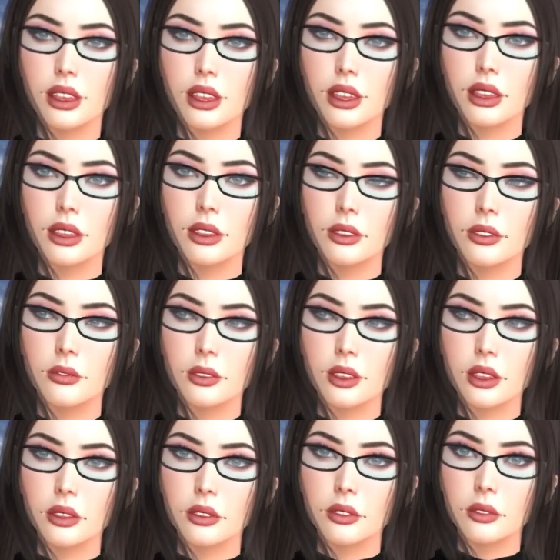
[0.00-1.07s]
to
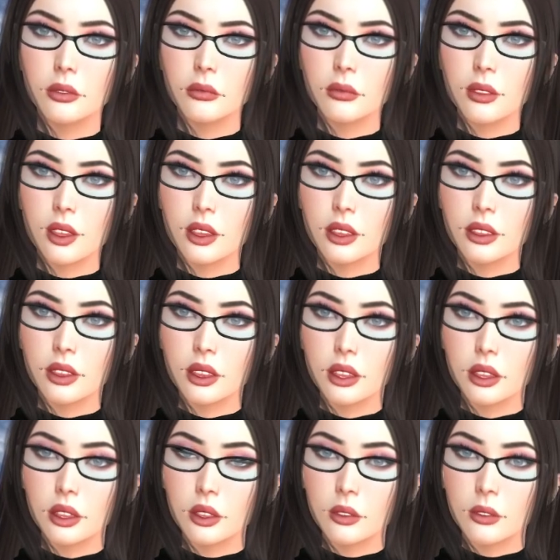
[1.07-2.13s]
whomever is protecting
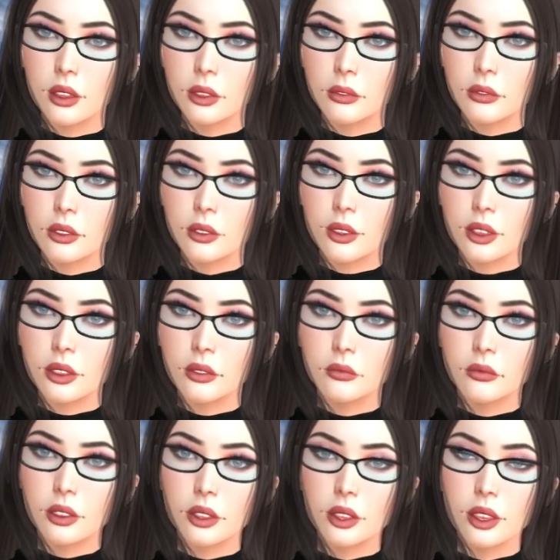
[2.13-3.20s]
you, to
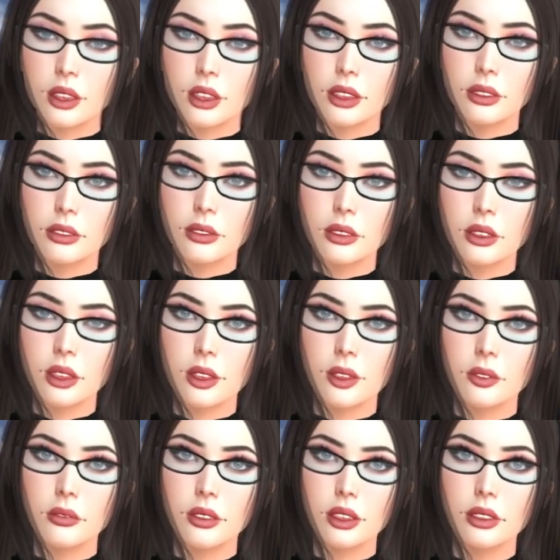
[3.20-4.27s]
whomever you're
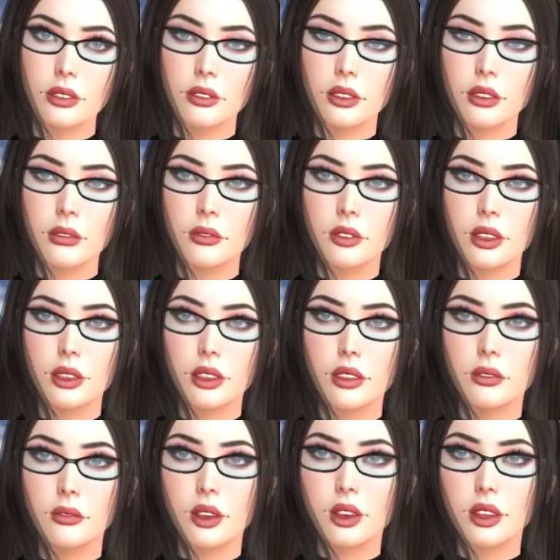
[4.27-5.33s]

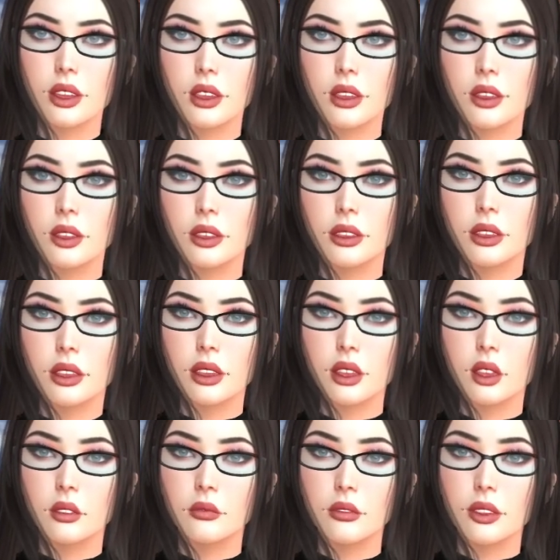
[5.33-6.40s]
enslaved to
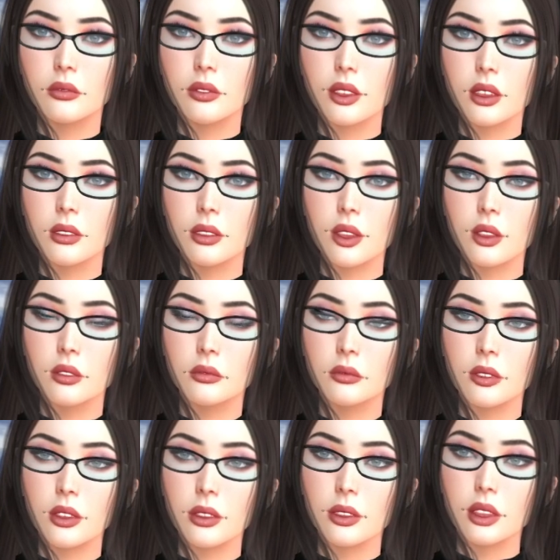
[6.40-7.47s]
whomever
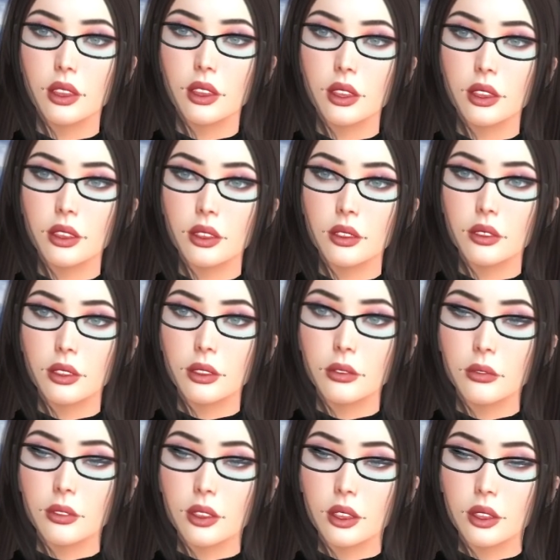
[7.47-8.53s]
you're sub
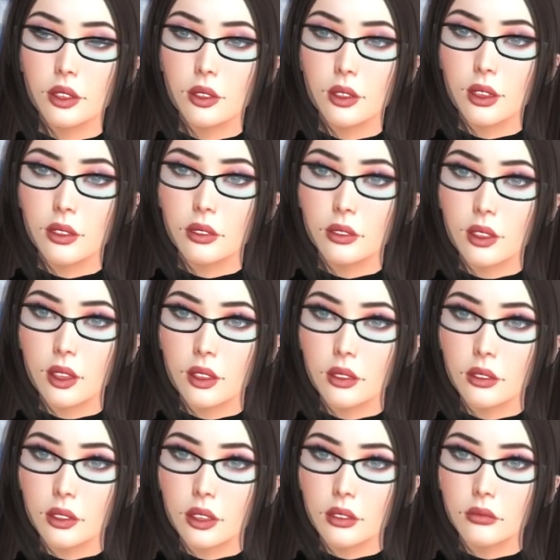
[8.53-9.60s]
to or
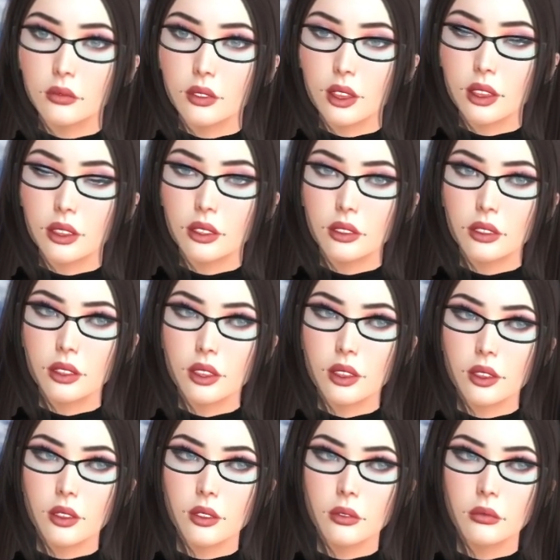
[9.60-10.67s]
polyed to
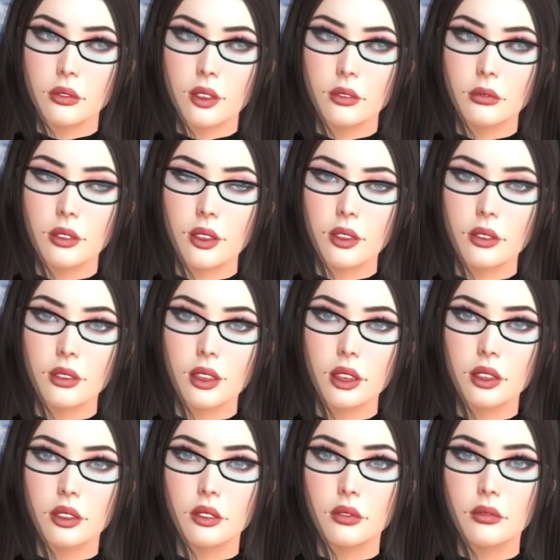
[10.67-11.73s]
or whatever. You got
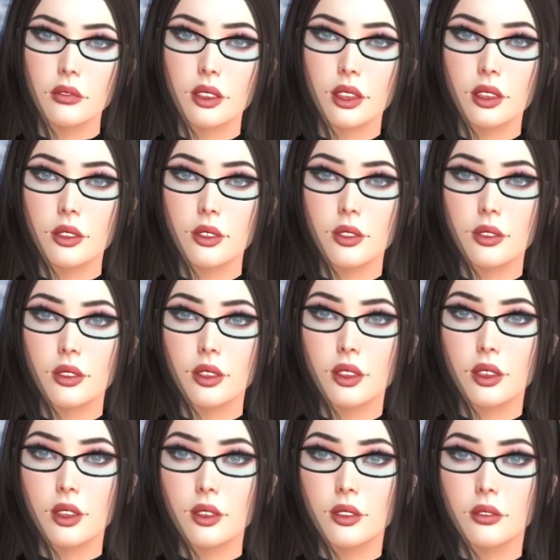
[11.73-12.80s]
a whole
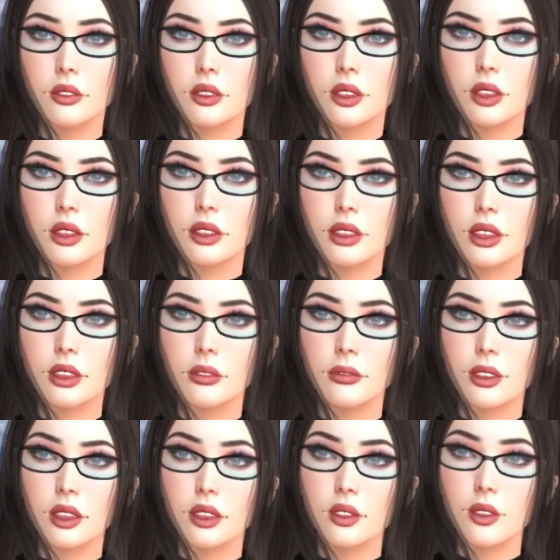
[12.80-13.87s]
pick that has
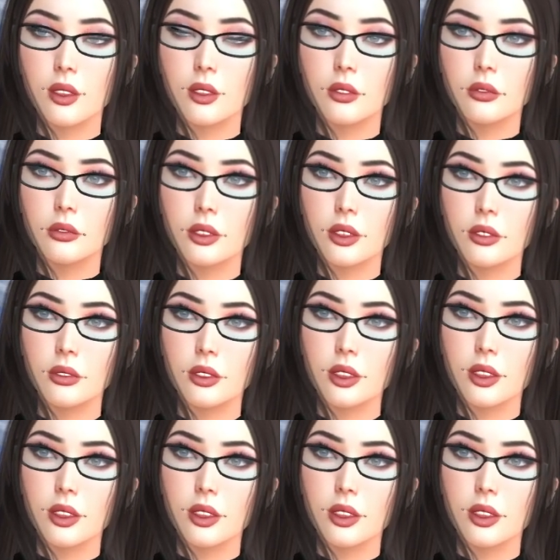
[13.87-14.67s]
more room